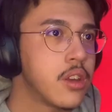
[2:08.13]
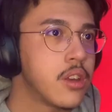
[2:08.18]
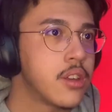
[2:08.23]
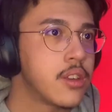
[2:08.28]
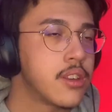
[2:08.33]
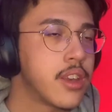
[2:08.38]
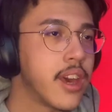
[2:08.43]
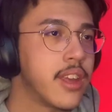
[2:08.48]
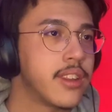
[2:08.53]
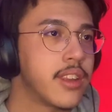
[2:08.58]

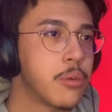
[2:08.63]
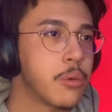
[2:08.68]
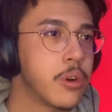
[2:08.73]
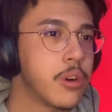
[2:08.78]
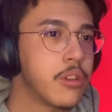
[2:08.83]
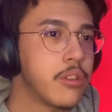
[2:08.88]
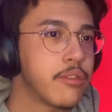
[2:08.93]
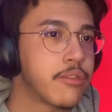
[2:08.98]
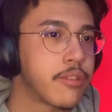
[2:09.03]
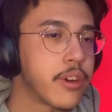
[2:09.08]
Yeah, they
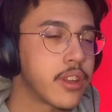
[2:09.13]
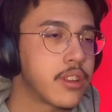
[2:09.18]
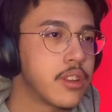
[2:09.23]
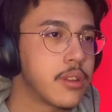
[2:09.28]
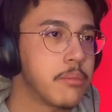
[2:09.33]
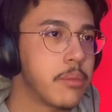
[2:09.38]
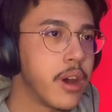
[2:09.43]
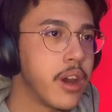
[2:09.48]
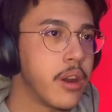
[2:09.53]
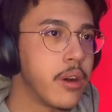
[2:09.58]
weren't affected
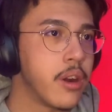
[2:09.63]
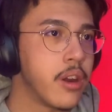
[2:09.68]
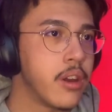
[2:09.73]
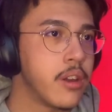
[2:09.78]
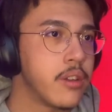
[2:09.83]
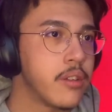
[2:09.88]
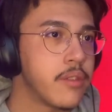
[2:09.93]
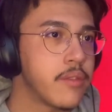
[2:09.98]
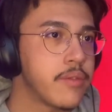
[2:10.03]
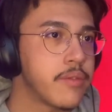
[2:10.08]
by it,
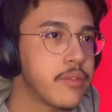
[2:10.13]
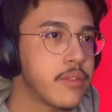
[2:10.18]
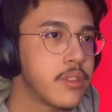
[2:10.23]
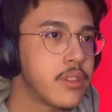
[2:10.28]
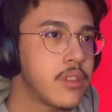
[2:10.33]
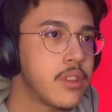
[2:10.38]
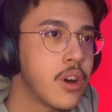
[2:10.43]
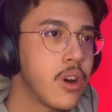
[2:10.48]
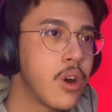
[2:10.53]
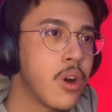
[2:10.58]
right?
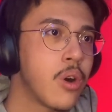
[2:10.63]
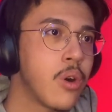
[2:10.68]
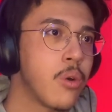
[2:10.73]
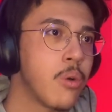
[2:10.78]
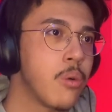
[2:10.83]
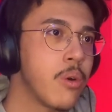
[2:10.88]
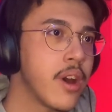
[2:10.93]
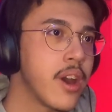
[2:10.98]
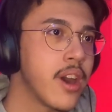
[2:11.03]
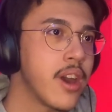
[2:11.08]
No
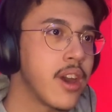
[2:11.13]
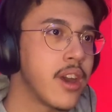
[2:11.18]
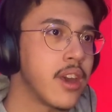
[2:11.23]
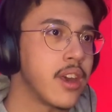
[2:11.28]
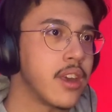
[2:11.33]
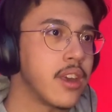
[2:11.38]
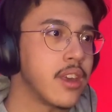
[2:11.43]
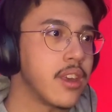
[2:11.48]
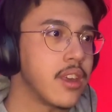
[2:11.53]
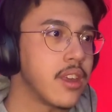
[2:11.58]

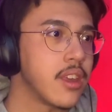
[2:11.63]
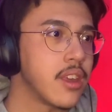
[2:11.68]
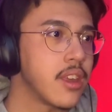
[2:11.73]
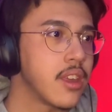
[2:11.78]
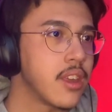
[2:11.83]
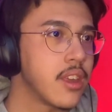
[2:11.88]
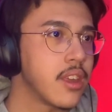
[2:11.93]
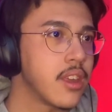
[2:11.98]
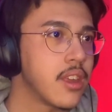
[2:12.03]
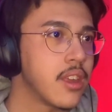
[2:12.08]
way.
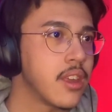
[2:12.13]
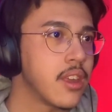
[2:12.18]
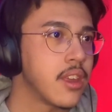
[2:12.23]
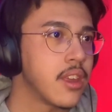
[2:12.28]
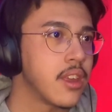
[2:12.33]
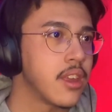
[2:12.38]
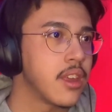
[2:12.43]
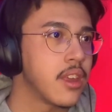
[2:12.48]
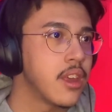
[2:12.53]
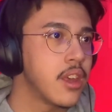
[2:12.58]

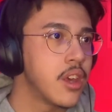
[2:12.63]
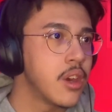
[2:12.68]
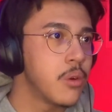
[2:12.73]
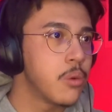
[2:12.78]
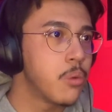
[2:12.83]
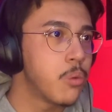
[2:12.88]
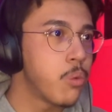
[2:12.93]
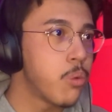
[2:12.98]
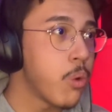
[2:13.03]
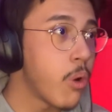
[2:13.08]

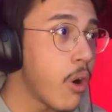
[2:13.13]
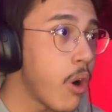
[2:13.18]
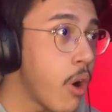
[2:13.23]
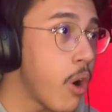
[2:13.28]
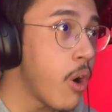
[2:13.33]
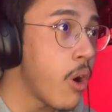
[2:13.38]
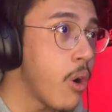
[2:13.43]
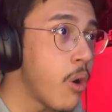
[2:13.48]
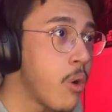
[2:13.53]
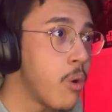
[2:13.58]

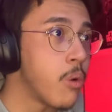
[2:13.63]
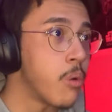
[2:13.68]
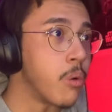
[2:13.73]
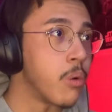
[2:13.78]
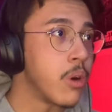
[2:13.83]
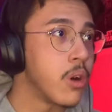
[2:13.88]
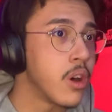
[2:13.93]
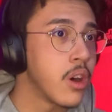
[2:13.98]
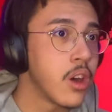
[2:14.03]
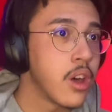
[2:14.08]
Whoa.
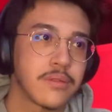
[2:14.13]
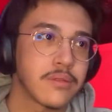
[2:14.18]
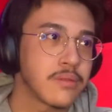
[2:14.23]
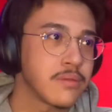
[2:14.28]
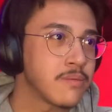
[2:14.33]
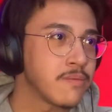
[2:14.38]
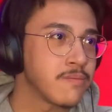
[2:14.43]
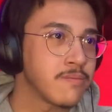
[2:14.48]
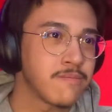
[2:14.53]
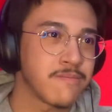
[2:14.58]

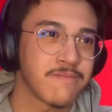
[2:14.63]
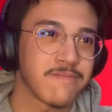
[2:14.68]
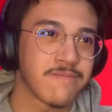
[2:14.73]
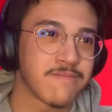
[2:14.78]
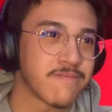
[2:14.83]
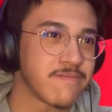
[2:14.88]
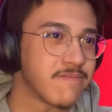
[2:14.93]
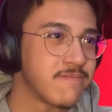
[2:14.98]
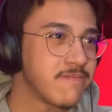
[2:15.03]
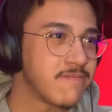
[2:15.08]
I
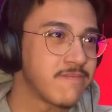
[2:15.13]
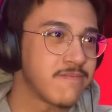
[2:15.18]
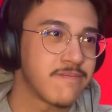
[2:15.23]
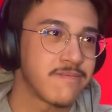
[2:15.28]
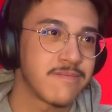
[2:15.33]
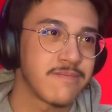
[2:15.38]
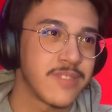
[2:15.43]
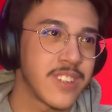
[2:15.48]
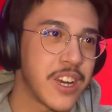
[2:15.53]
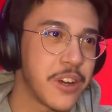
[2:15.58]

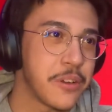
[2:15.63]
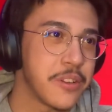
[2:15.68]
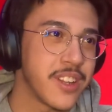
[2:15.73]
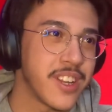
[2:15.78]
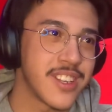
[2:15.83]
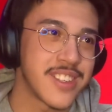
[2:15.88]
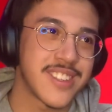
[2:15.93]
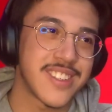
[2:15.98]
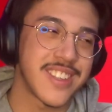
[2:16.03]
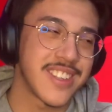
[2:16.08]
don't
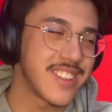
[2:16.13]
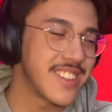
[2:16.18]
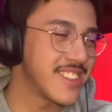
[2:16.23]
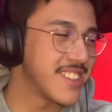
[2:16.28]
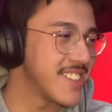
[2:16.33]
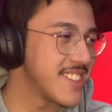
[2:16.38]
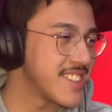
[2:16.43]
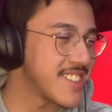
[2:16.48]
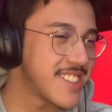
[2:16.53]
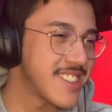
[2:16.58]
like seeing
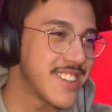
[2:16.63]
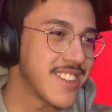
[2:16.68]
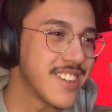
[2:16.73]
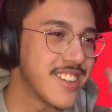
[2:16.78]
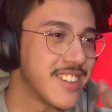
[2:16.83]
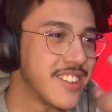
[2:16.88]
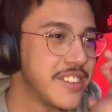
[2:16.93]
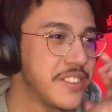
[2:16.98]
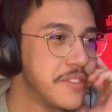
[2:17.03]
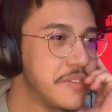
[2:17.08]
this
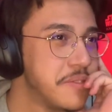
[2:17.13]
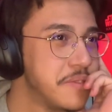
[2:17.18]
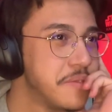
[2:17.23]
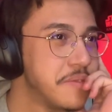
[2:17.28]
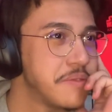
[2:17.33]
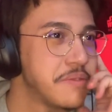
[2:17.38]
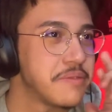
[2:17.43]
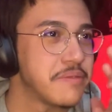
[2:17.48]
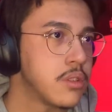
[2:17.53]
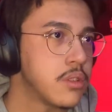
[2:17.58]
still.
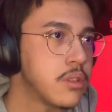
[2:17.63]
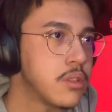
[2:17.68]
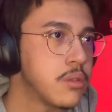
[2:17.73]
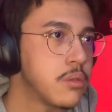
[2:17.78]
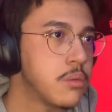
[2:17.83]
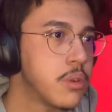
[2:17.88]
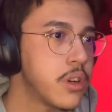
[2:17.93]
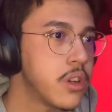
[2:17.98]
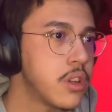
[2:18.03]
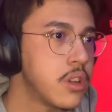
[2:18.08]

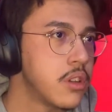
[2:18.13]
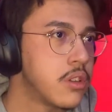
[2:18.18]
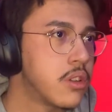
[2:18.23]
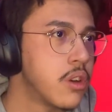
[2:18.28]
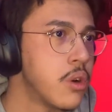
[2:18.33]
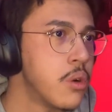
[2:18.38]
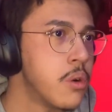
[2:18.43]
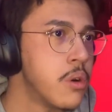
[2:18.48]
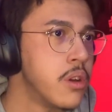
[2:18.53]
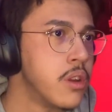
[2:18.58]
What are you
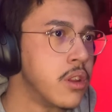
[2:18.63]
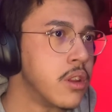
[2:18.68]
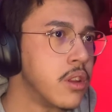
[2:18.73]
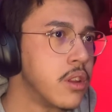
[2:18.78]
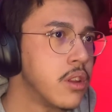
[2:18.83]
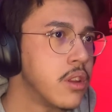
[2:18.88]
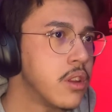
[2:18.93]
doing?